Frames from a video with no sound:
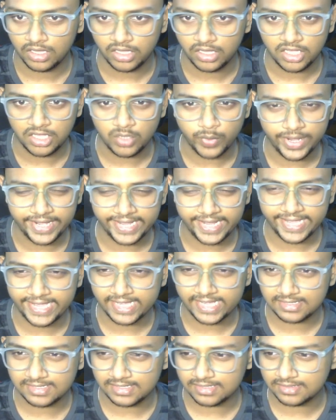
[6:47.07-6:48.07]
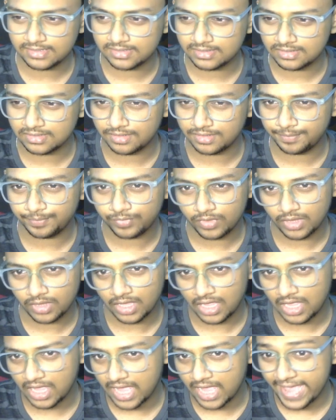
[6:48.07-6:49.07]
He went a6.
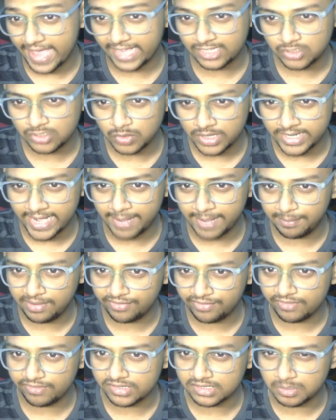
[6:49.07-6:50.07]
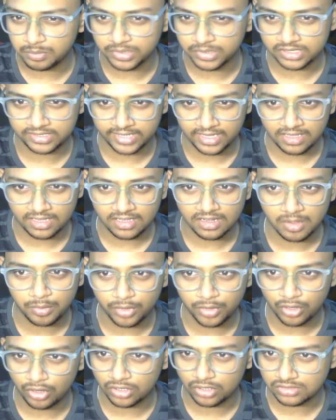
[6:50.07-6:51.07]
Actually, knight b5 is a mistake here
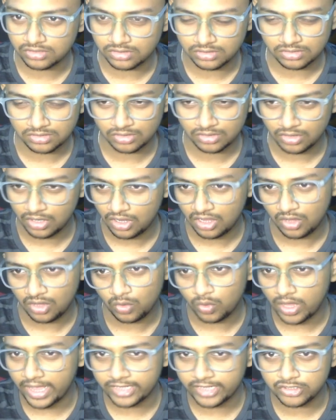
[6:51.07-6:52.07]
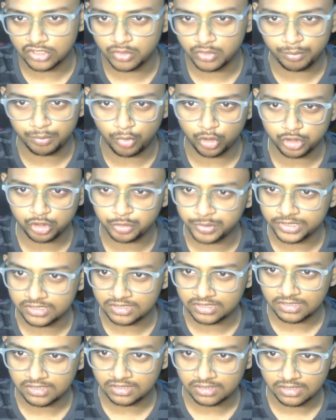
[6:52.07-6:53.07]
because actually we both missed
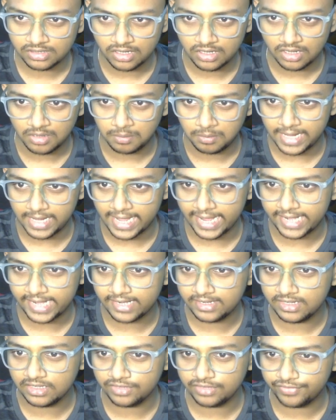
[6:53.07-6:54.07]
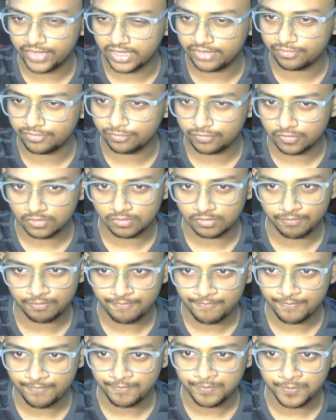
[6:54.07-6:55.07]
it. Black had d5,
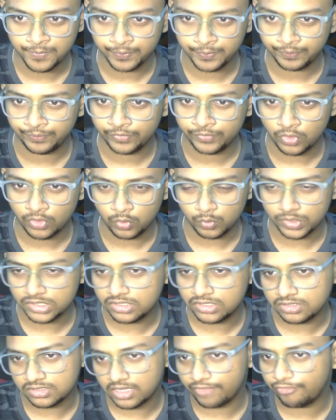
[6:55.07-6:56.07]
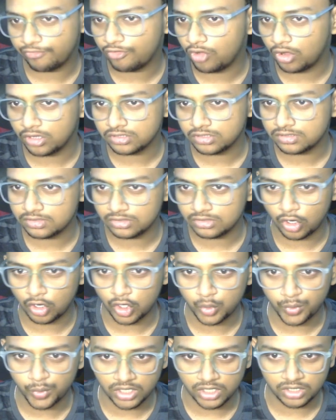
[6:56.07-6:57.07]
which is of course not
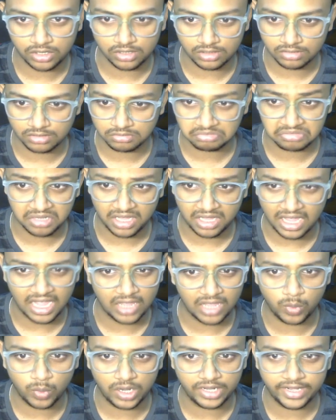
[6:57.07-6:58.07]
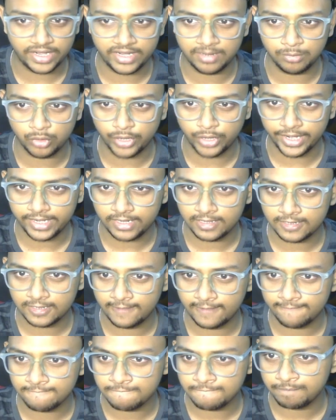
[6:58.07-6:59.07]
what I wanted him to get,
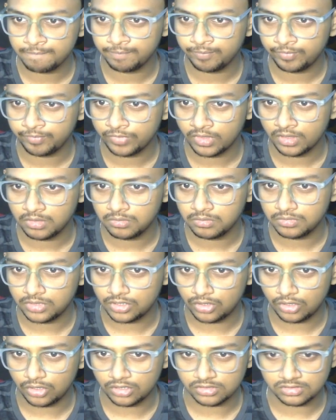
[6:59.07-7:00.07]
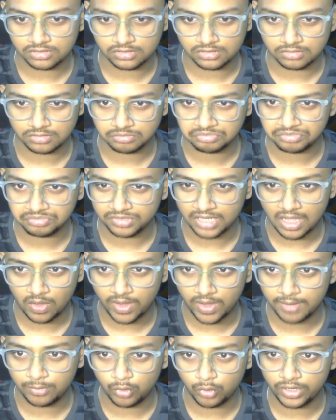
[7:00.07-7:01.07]
because now
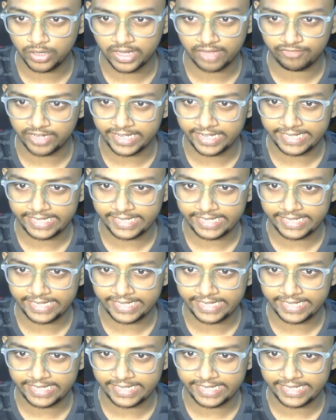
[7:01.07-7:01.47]
I don't have knight